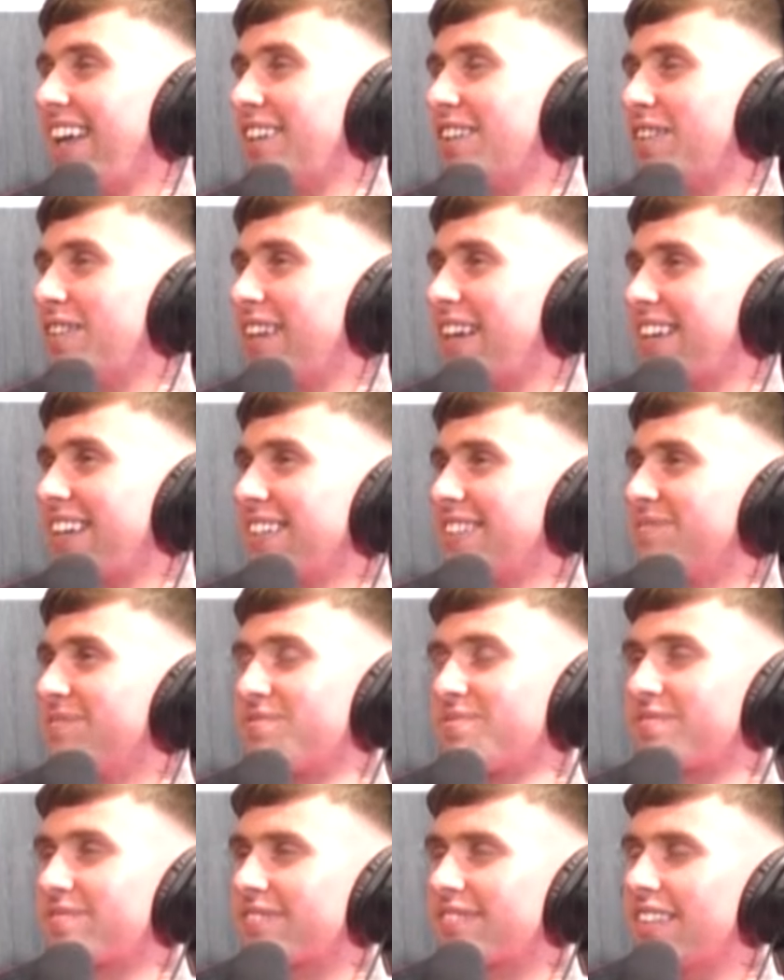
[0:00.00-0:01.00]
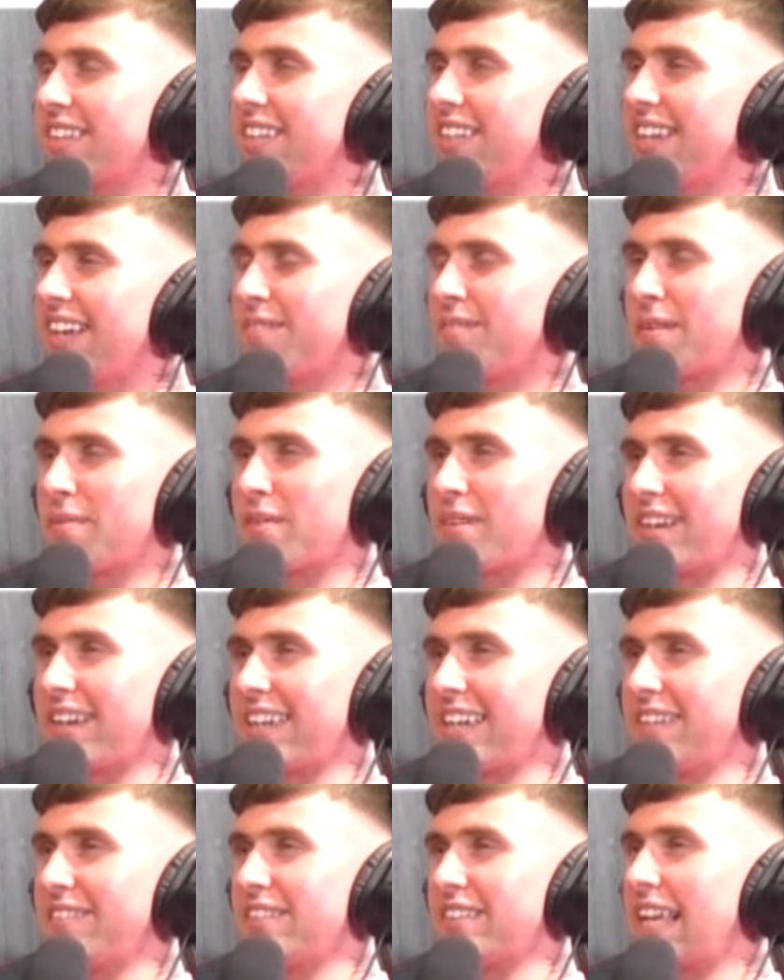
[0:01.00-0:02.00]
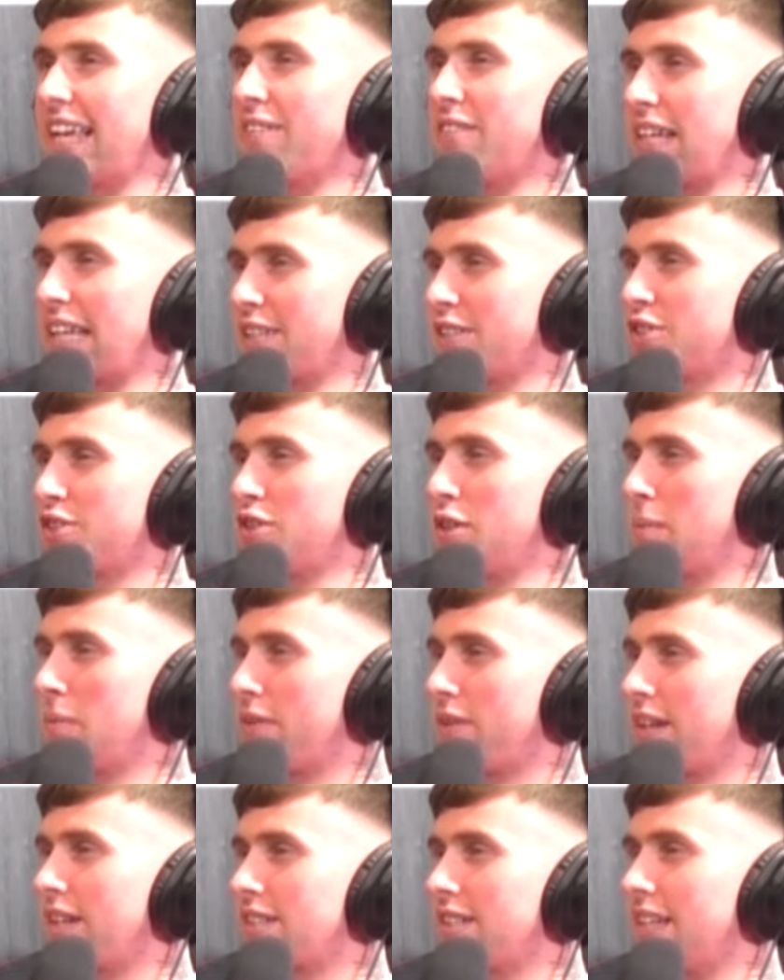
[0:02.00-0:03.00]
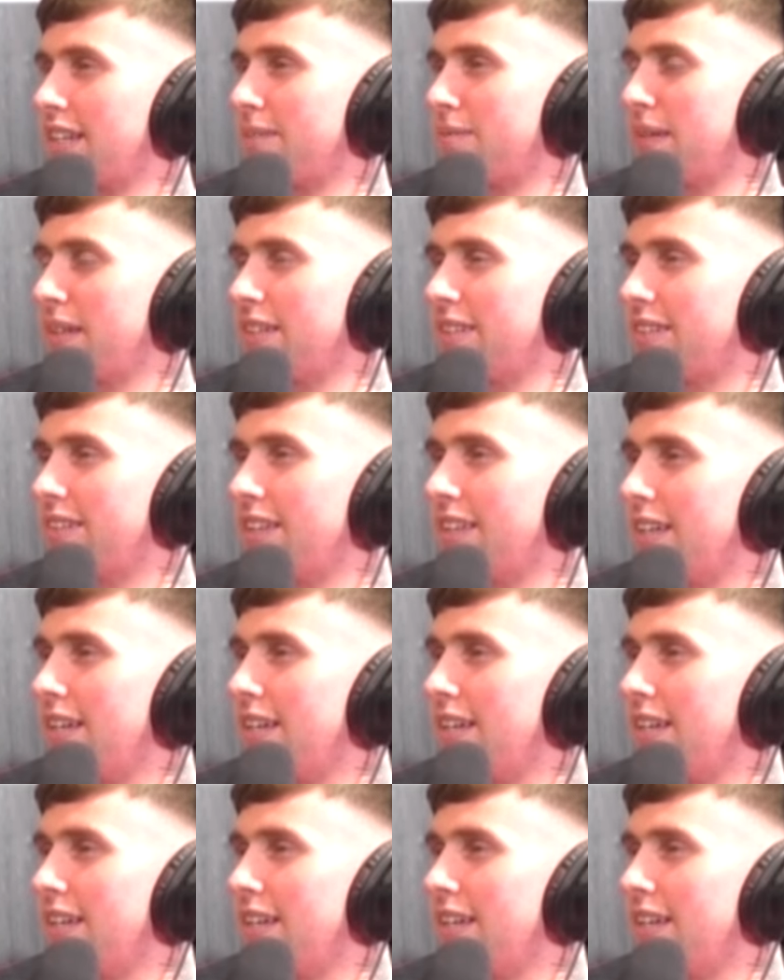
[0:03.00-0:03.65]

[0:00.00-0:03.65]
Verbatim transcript: And you know, like, I remember like even even like stupid things like I mean